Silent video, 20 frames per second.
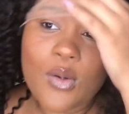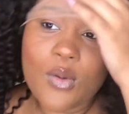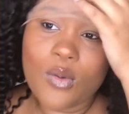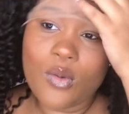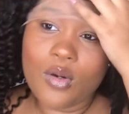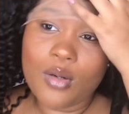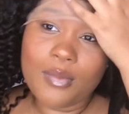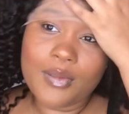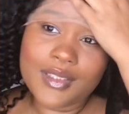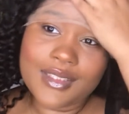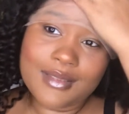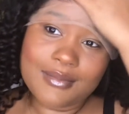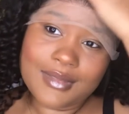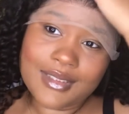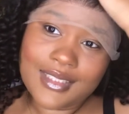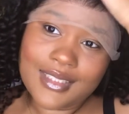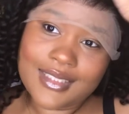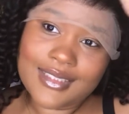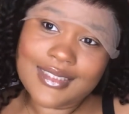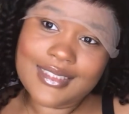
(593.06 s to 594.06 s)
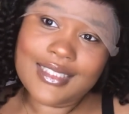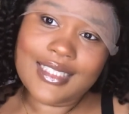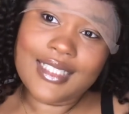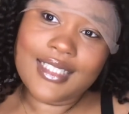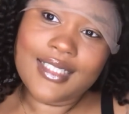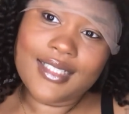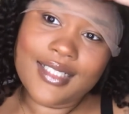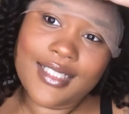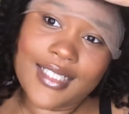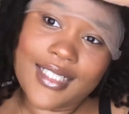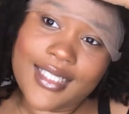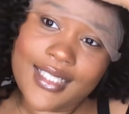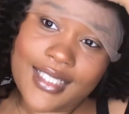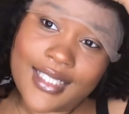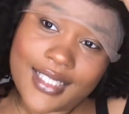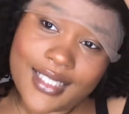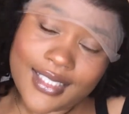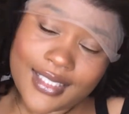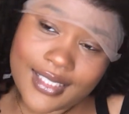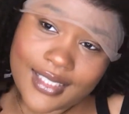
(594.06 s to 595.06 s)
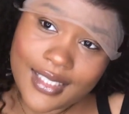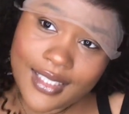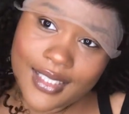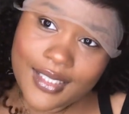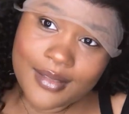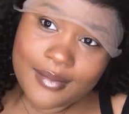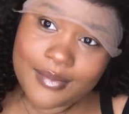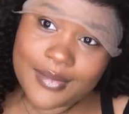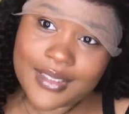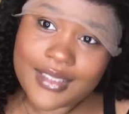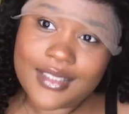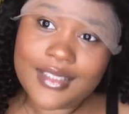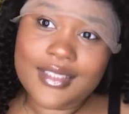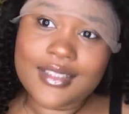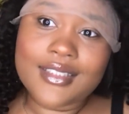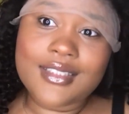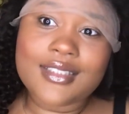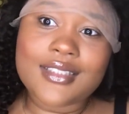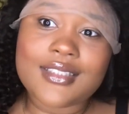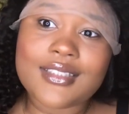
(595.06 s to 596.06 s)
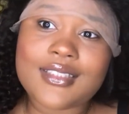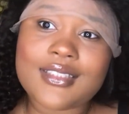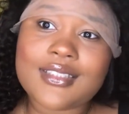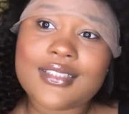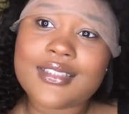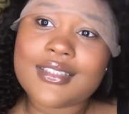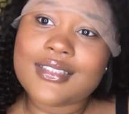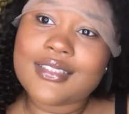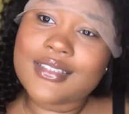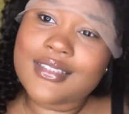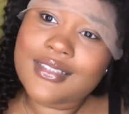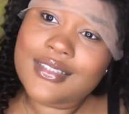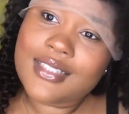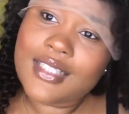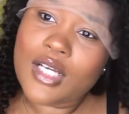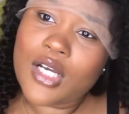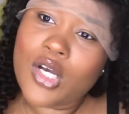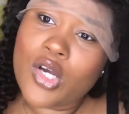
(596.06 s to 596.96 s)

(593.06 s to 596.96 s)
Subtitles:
or put some concealer in, because